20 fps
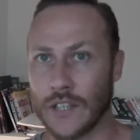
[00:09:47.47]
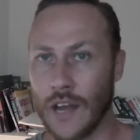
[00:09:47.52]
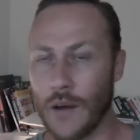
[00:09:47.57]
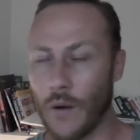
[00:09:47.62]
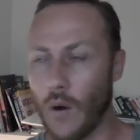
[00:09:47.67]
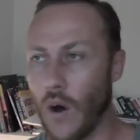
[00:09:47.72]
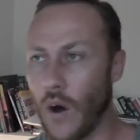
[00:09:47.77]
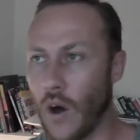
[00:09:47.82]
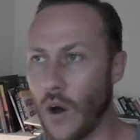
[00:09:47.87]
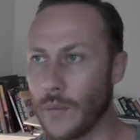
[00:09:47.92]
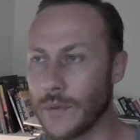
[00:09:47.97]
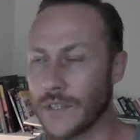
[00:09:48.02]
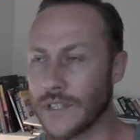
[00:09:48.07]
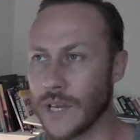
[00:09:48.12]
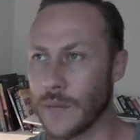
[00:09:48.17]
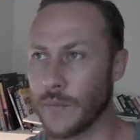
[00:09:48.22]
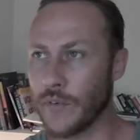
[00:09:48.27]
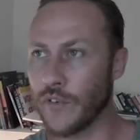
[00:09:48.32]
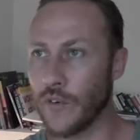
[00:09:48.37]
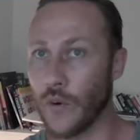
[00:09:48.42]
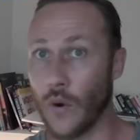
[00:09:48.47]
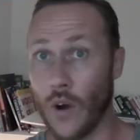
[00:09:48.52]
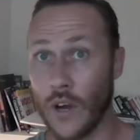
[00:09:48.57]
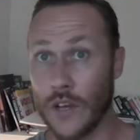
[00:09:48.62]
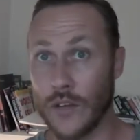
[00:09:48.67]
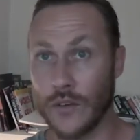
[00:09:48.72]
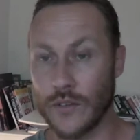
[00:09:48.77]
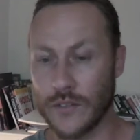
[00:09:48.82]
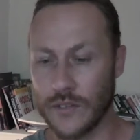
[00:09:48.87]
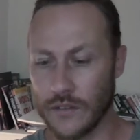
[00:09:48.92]
Now, I was saying
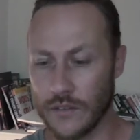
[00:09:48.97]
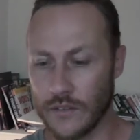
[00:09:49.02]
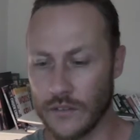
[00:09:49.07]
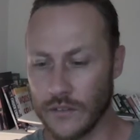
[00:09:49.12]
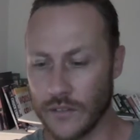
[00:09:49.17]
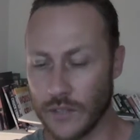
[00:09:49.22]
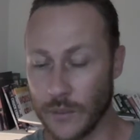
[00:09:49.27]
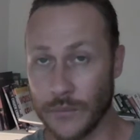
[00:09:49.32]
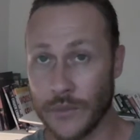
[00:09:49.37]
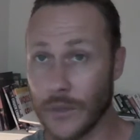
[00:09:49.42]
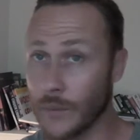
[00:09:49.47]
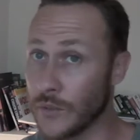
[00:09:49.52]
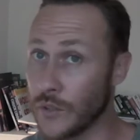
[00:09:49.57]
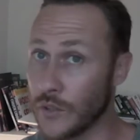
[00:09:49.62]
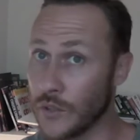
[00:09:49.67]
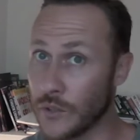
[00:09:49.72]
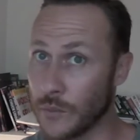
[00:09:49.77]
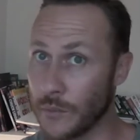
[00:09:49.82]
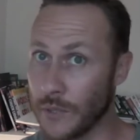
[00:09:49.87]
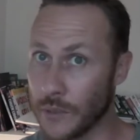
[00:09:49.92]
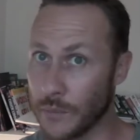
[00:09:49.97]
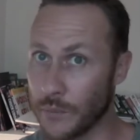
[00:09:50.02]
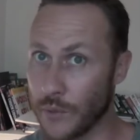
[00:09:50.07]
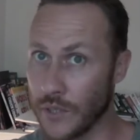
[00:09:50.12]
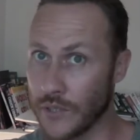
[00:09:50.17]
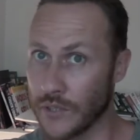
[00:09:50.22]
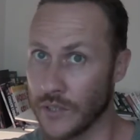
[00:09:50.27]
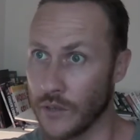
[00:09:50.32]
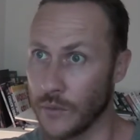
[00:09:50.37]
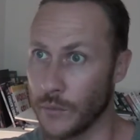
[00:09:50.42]
before, sometimes use some
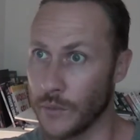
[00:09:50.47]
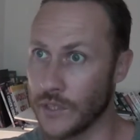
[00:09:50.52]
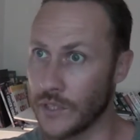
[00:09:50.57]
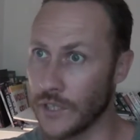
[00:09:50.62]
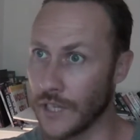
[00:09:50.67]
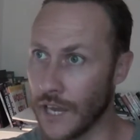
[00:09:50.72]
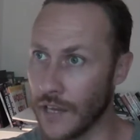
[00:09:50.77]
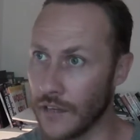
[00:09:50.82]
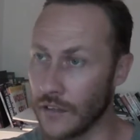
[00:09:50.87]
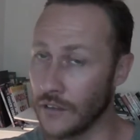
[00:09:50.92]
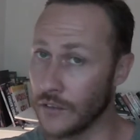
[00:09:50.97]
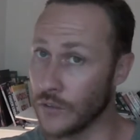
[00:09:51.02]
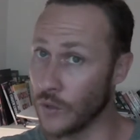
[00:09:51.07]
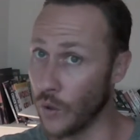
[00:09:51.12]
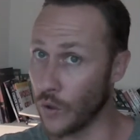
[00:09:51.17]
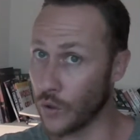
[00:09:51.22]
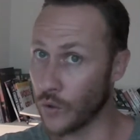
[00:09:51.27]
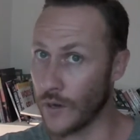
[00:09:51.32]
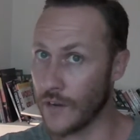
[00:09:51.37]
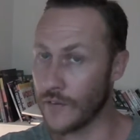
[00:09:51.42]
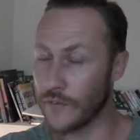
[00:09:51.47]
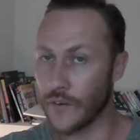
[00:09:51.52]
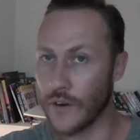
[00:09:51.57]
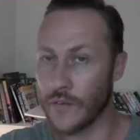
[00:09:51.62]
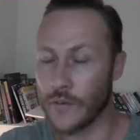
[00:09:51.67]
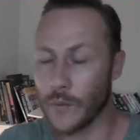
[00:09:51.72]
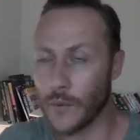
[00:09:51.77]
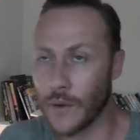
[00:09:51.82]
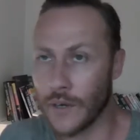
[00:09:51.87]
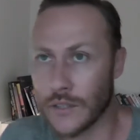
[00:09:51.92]
espresso, which again, not great for
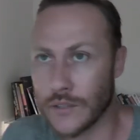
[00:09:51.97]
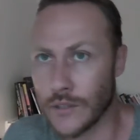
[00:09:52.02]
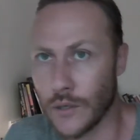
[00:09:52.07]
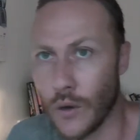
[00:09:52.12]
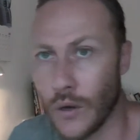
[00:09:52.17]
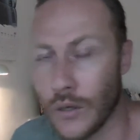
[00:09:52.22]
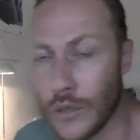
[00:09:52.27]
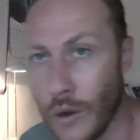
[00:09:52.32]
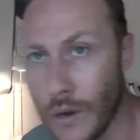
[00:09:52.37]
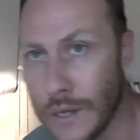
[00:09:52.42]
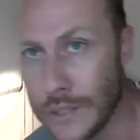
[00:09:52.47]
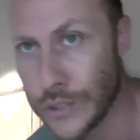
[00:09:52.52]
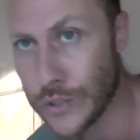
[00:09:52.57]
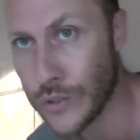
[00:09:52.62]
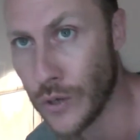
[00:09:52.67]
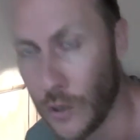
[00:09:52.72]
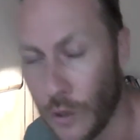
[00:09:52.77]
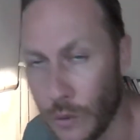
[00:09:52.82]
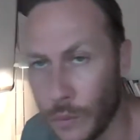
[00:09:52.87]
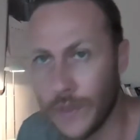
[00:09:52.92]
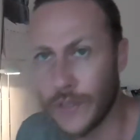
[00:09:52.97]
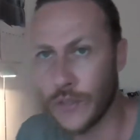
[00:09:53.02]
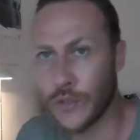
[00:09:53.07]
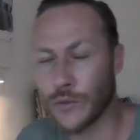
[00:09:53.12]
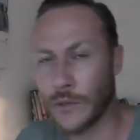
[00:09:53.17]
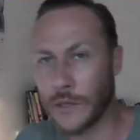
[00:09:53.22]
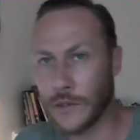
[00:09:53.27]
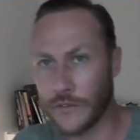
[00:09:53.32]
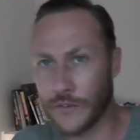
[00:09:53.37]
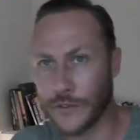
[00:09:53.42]
everyone because a lot of guys struggle with
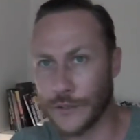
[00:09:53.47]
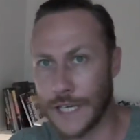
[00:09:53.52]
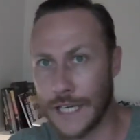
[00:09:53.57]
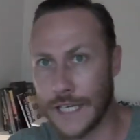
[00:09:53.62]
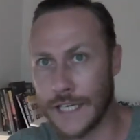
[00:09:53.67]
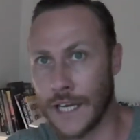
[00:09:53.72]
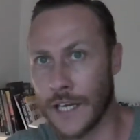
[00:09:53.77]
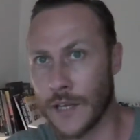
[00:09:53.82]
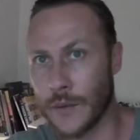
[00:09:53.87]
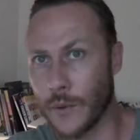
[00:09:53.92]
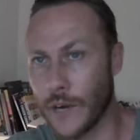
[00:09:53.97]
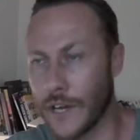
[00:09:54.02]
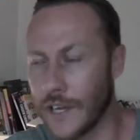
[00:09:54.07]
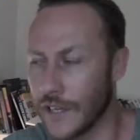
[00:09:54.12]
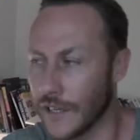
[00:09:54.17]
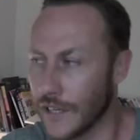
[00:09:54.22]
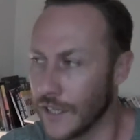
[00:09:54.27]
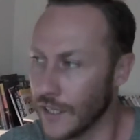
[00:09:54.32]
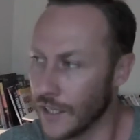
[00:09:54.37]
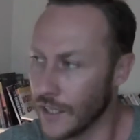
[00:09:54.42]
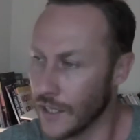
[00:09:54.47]
adrenal fatigue anyway.